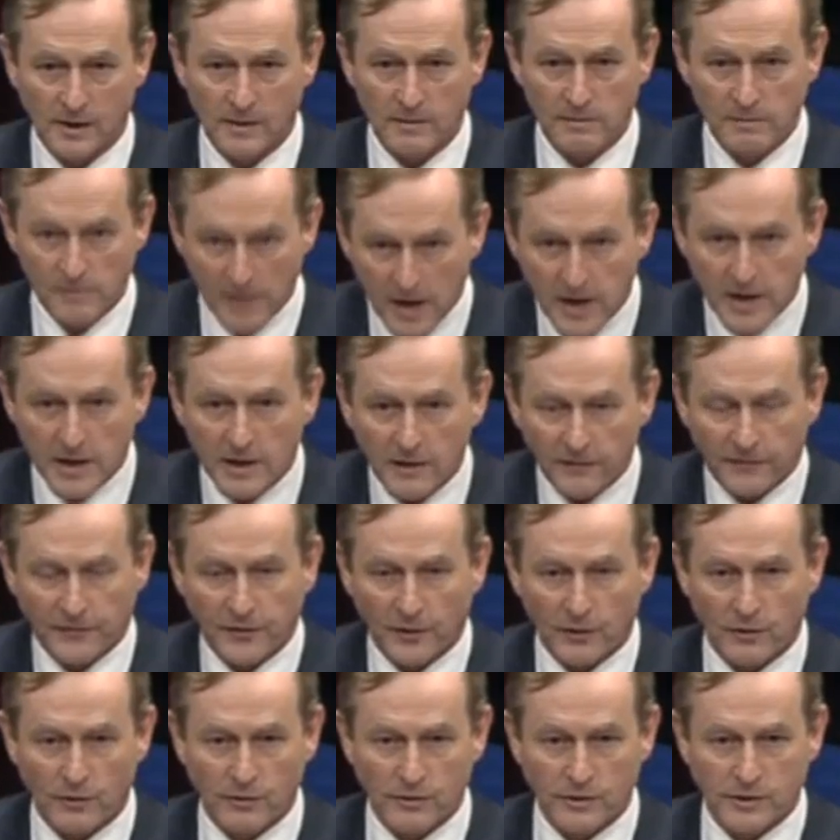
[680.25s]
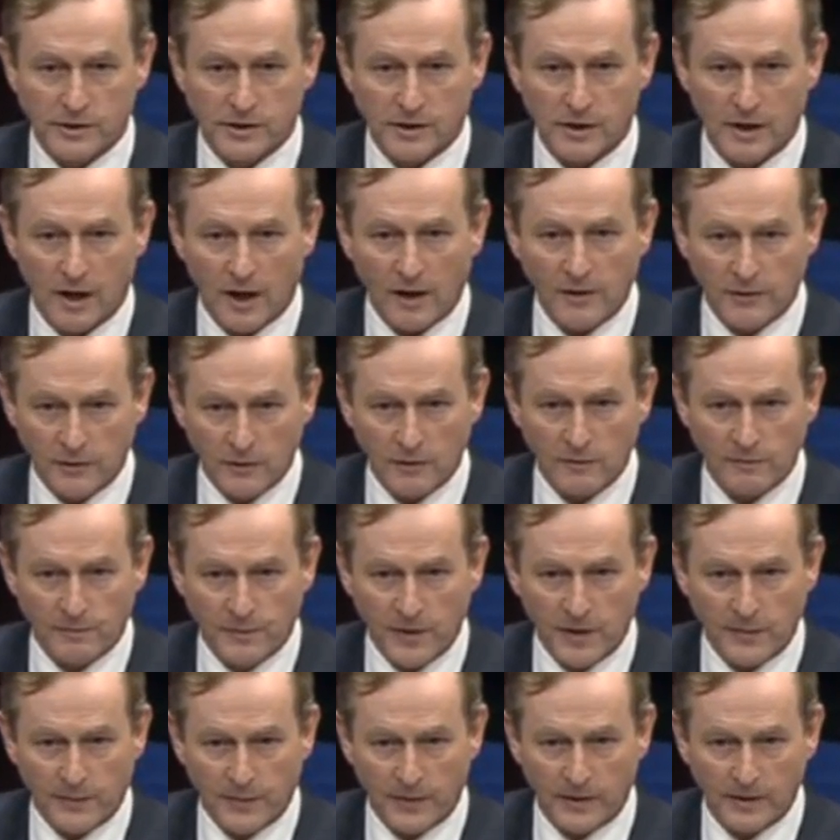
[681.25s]
Many of those are young
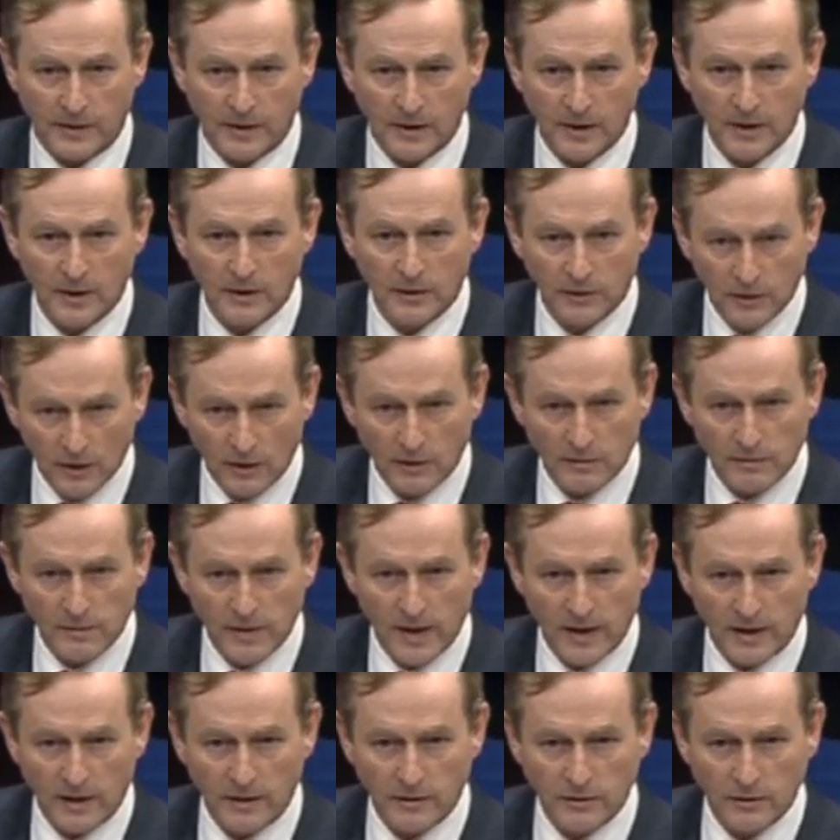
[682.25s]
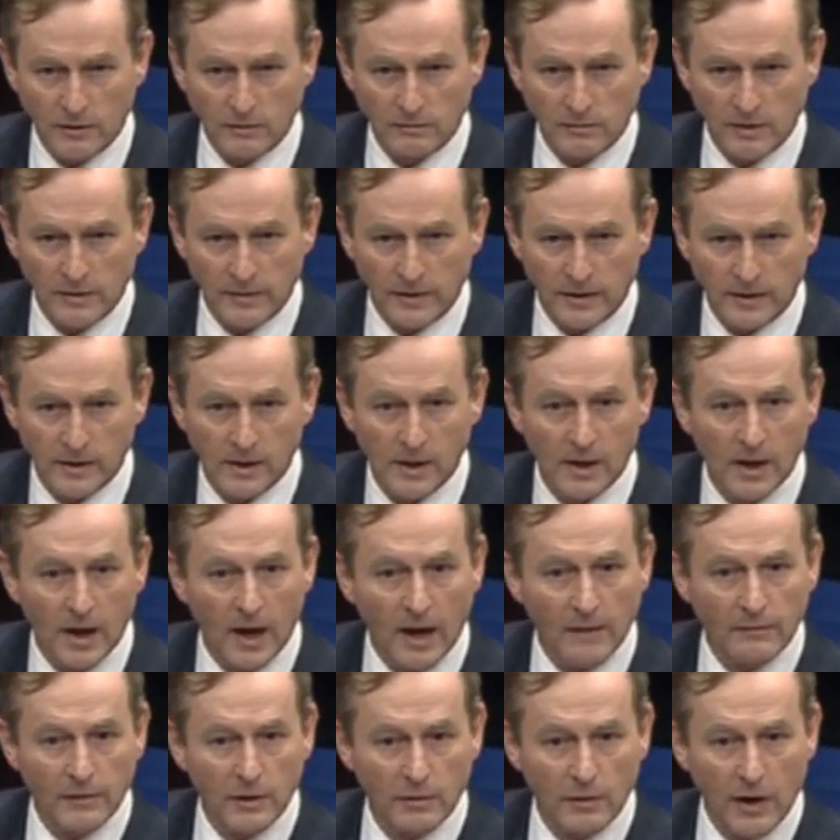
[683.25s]
people, young men and young women,
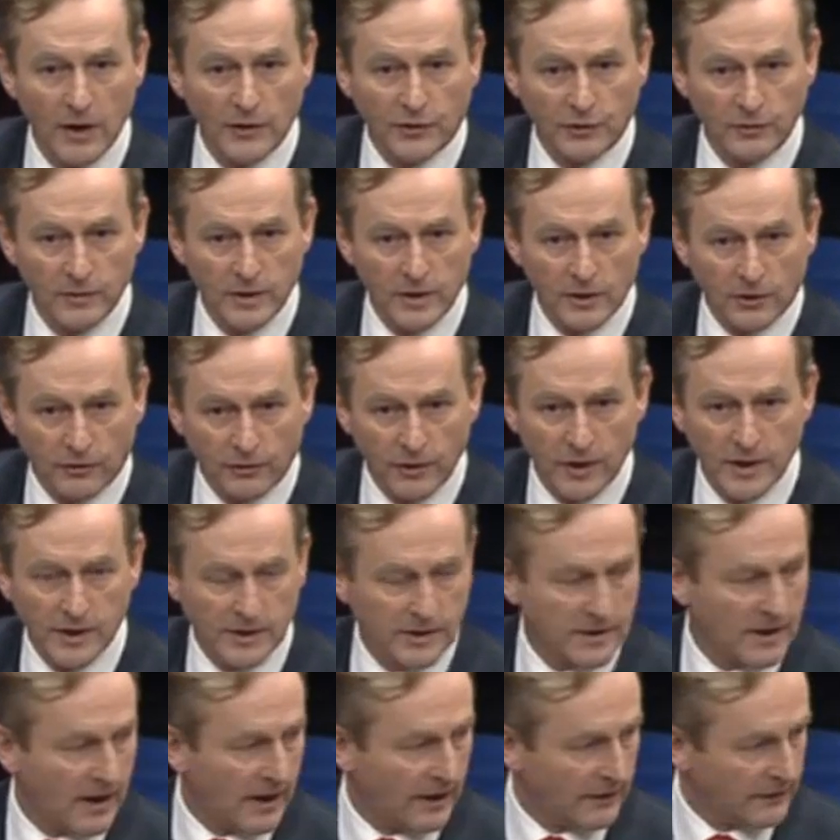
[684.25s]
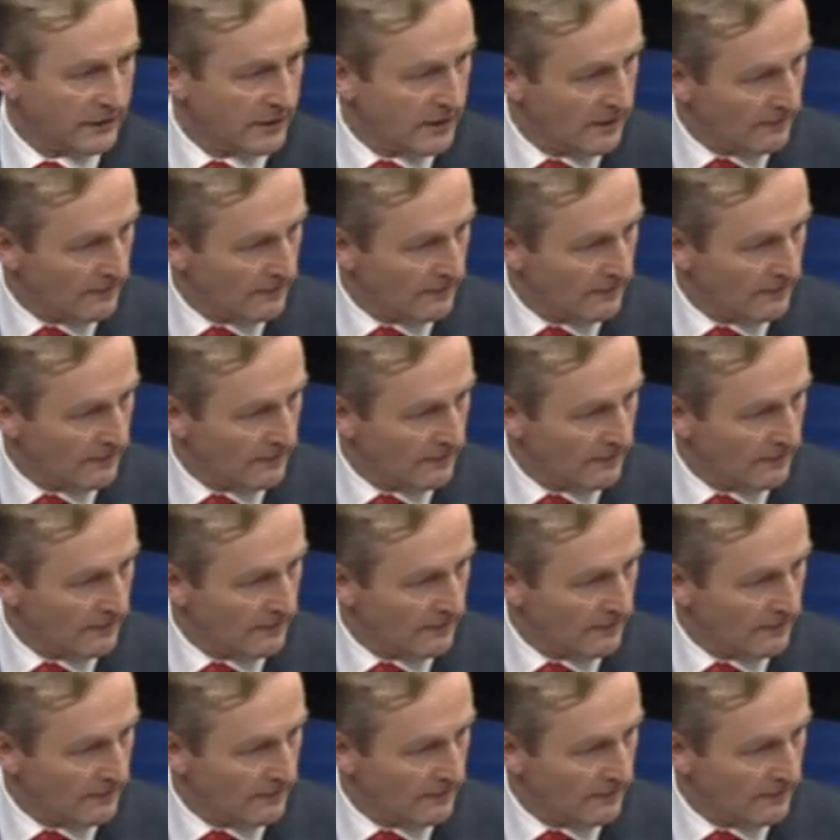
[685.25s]
and we want to increase that.